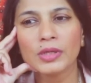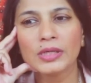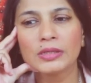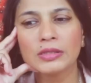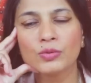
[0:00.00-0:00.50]

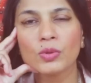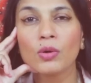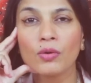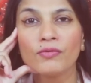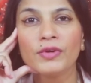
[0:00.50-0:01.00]
get into a
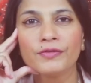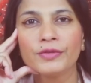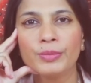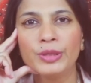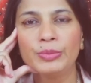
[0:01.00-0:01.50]
conflict
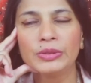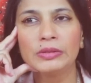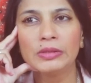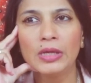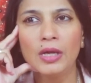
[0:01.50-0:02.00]
with
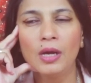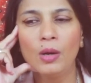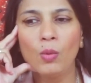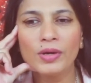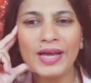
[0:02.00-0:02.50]
people.
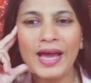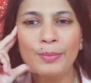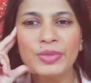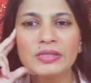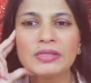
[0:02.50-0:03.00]
What
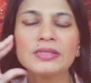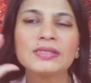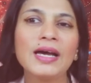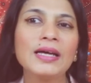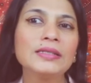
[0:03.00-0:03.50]
happens
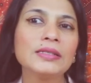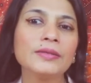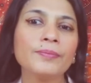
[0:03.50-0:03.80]
is that